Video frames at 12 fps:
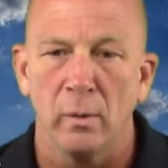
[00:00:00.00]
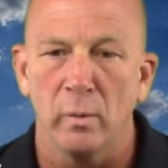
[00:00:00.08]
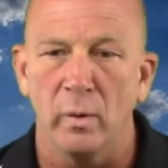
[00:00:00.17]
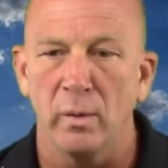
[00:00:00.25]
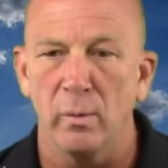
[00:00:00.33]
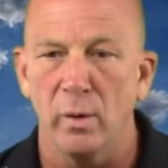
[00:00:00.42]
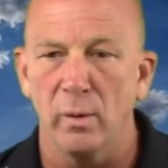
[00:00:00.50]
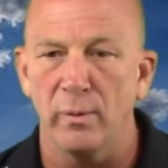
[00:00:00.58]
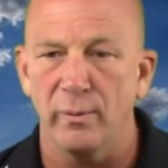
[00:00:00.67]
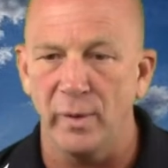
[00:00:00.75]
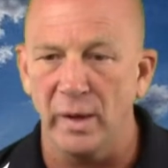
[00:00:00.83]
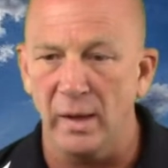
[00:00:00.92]

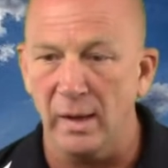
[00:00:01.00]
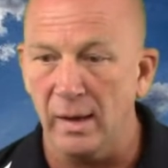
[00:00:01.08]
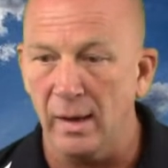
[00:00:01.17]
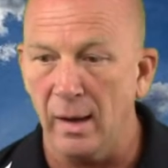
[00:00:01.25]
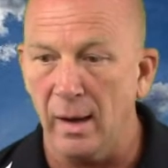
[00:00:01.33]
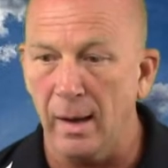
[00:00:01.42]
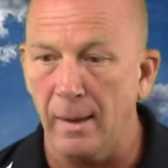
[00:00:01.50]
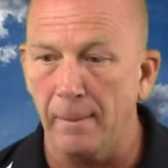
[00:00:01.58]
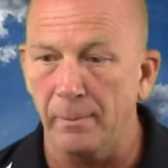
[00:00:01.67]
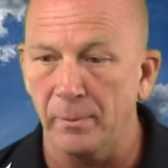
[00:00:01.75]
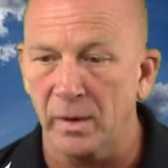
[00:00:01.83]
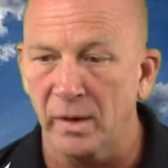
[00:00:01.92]
remove the,
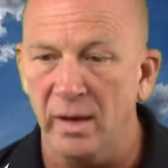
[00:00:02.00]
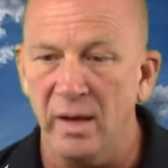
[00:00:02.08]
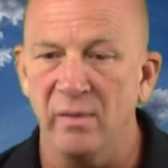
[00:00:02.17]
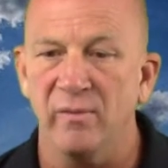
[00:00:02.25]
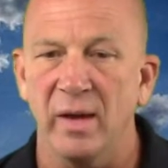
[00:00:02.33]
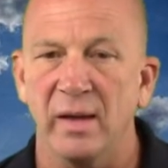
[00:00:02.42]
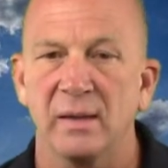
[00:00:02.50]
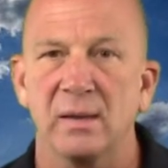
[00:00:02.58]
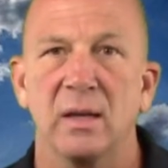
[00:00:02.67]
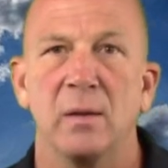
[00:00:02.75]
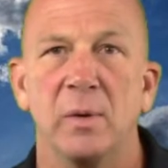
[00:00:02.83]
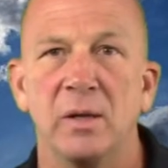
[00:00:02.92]
um, the heat
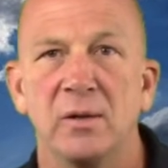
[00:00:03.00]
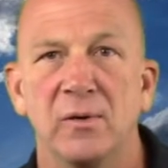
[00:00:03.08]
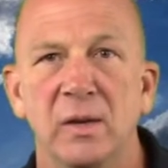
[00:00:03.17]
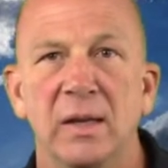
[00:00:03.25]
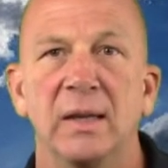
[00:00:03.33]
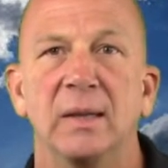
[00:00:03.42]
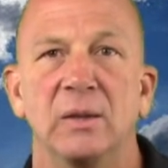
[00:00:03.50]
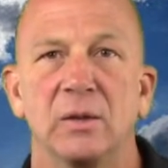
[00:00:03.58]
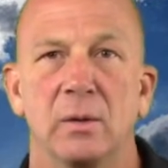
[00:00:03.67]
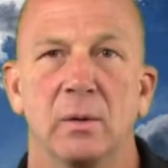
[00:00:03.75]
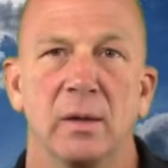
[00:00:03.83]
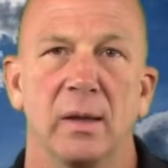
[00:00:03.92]
vents and a bunch of
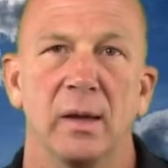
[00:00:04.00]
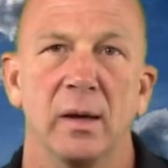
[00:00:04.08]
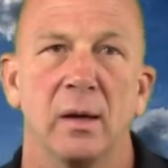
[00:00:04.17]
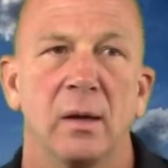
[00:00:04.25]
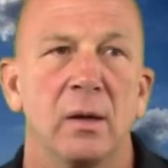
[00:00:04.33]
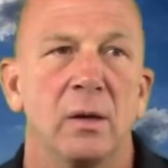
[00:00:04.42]
needles are in there.